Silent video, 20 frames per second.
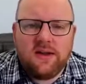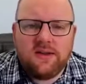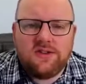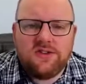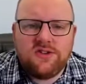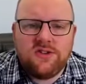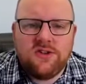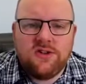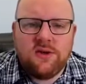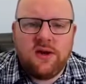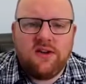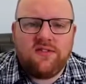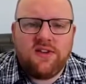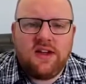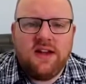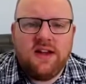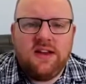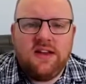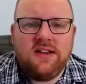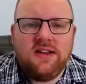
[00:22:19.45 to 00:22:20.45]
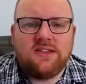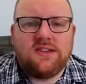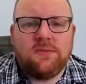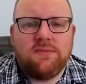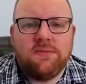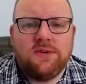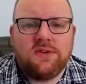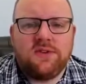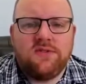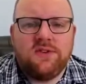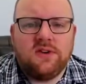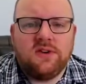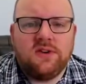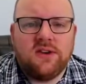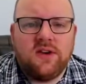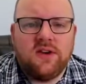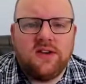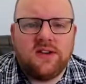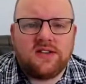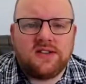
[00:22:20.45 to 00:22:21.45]
Do you have any examples of your
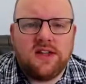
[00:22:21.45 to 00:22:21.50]
clients